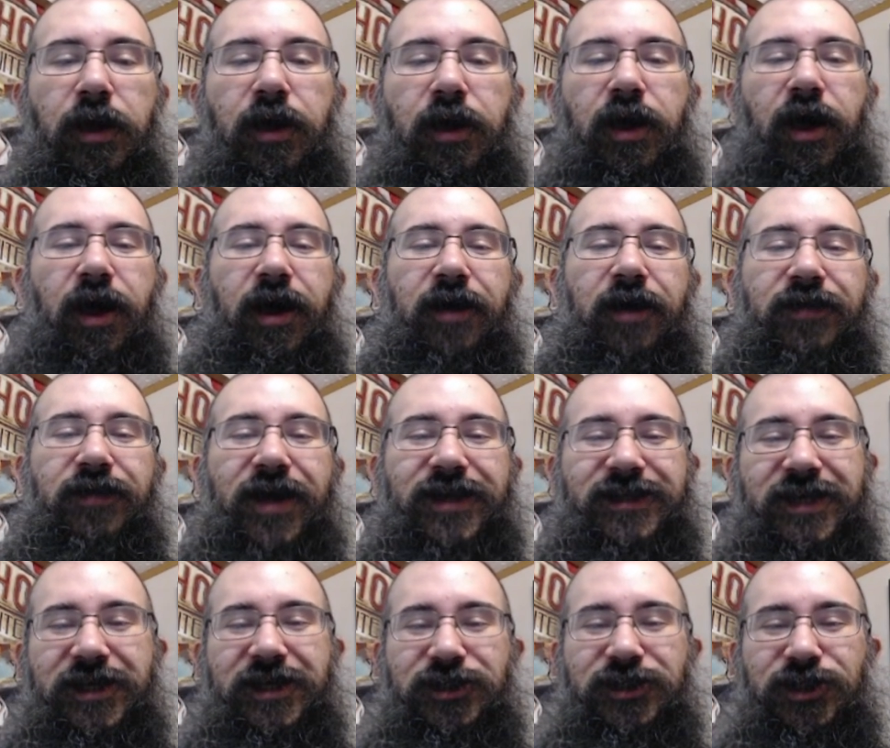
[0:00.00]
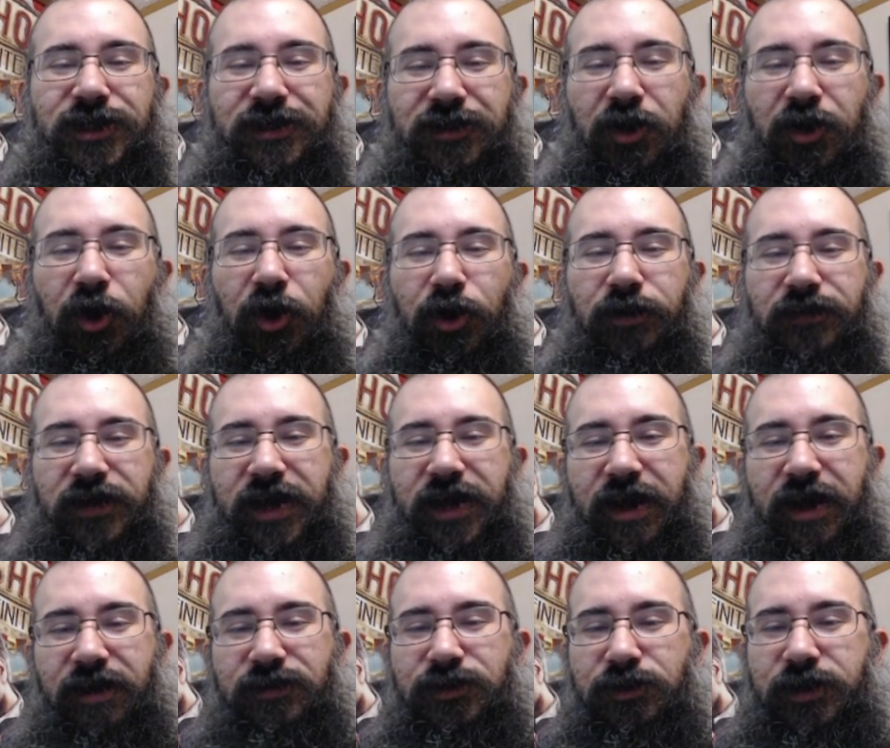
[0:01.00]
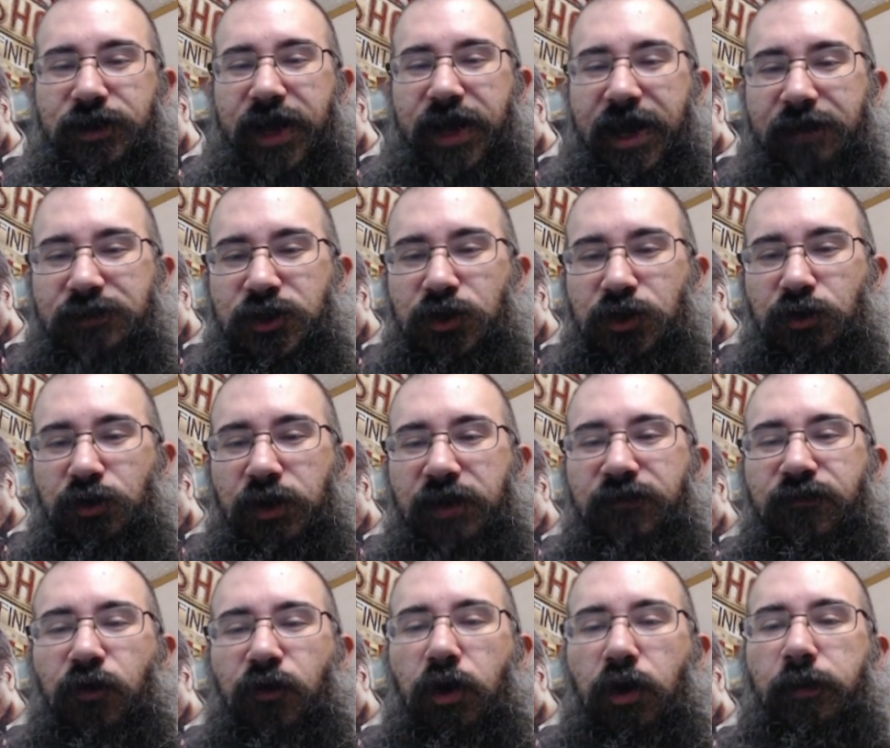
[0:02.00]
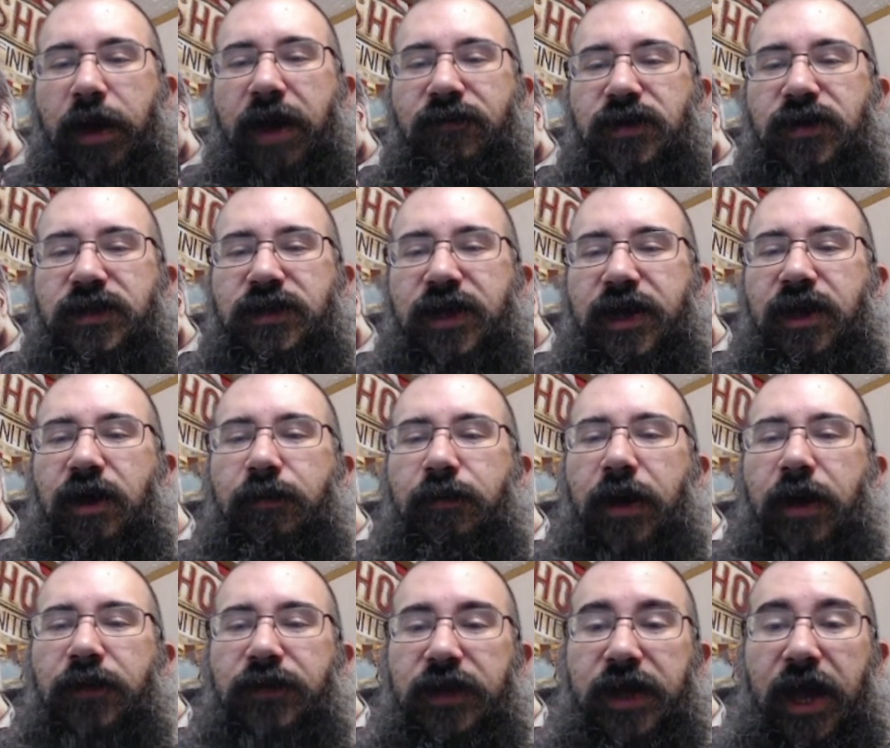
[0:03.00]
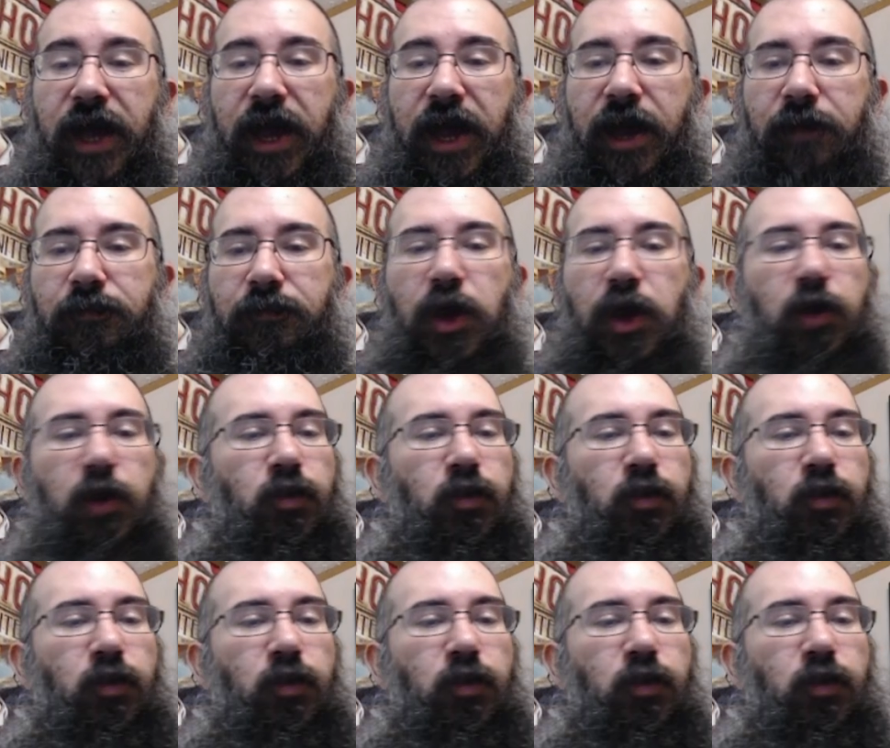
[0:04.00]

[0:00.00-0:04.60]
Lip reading: That tension at the heart of the character came to inform everything about the game,